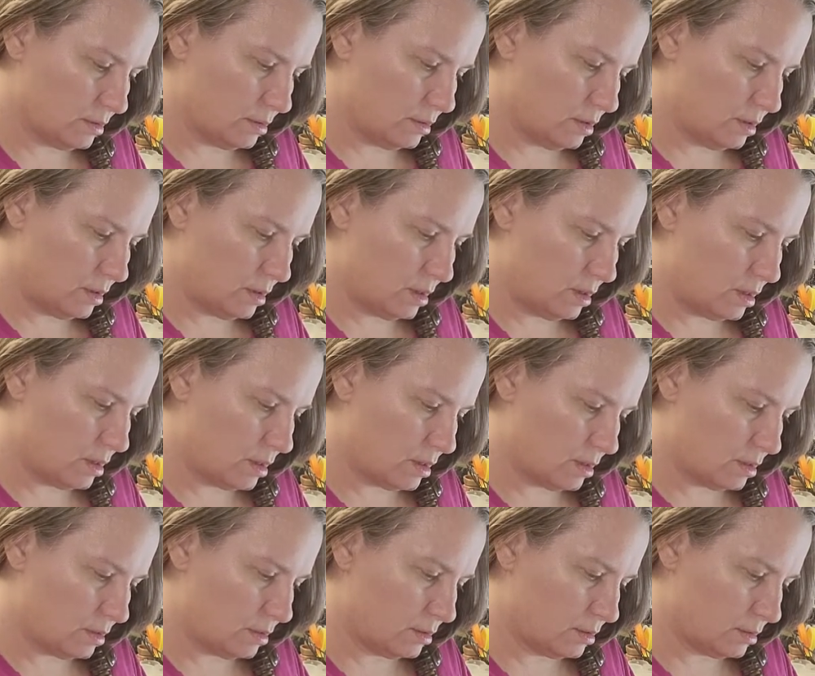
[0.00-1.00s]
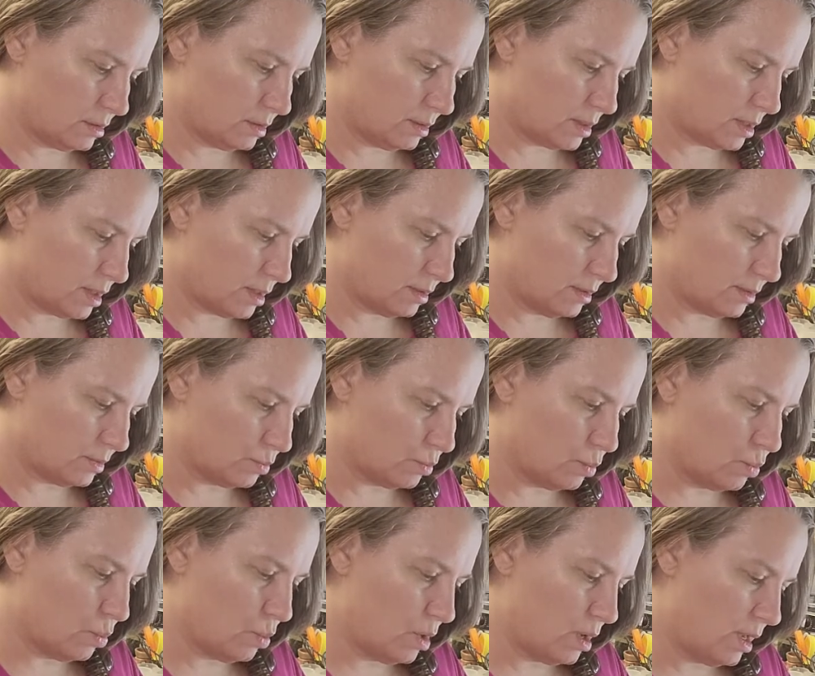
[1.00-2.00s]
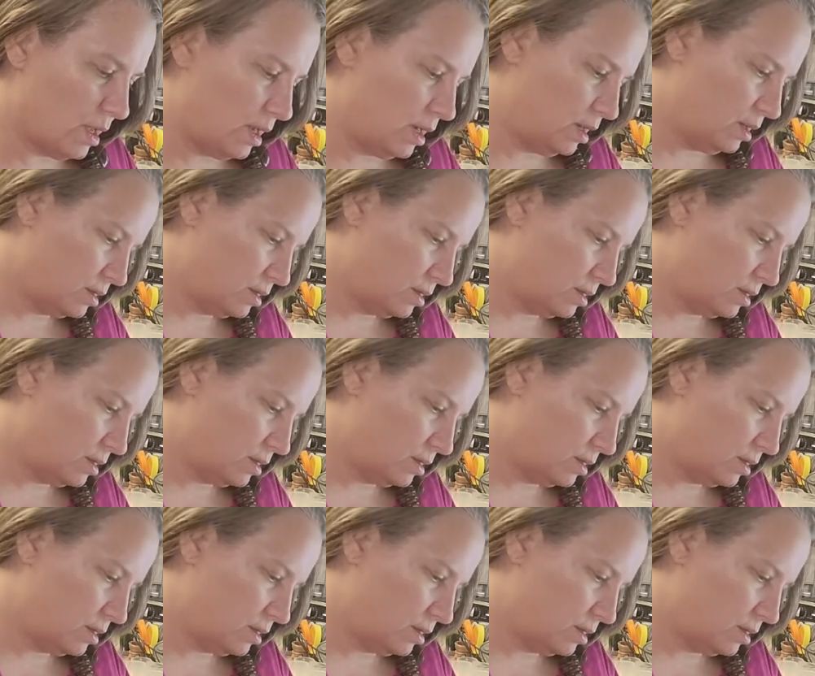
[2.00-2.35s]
Yeah, let's add some white.